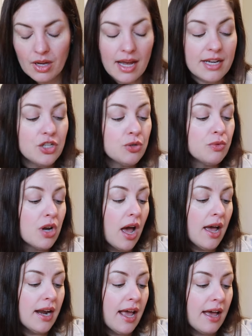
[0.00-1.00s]
I do
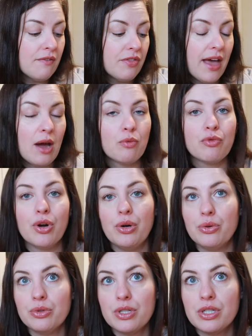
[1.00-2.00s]
not have that
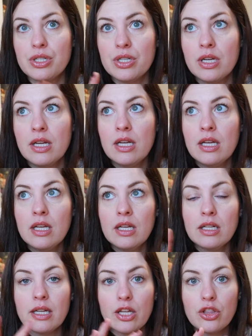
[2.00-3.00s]
wrote,
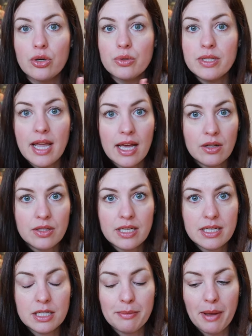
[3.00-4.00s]
like those counts
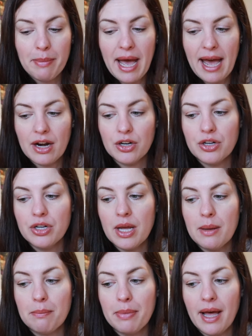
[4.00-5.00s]
into my pattern,
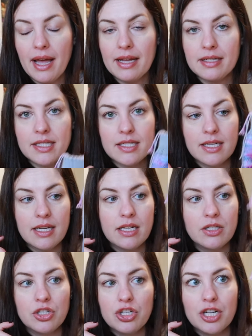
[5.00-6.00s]
but
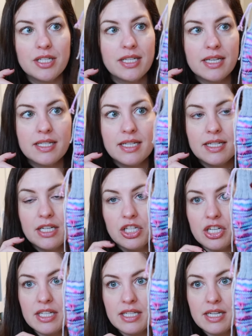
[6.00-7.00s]
it's just sixty
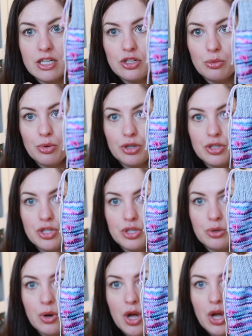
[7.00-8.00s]
stitches, knit two, purl
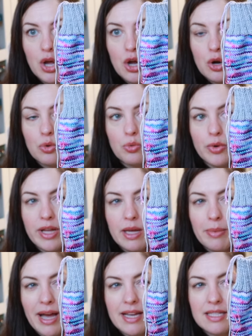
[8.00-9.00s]
two,
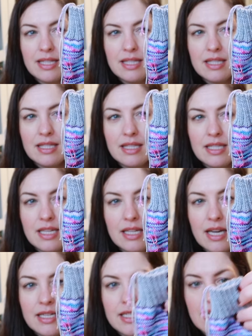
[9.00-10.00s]
rib. I
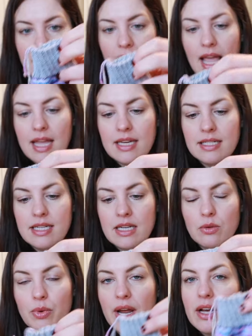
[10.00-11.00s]
think I did
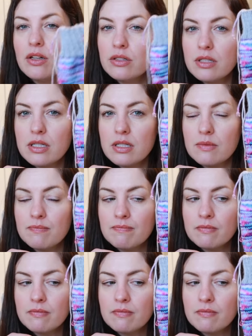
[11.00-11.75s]
eighteen rounds.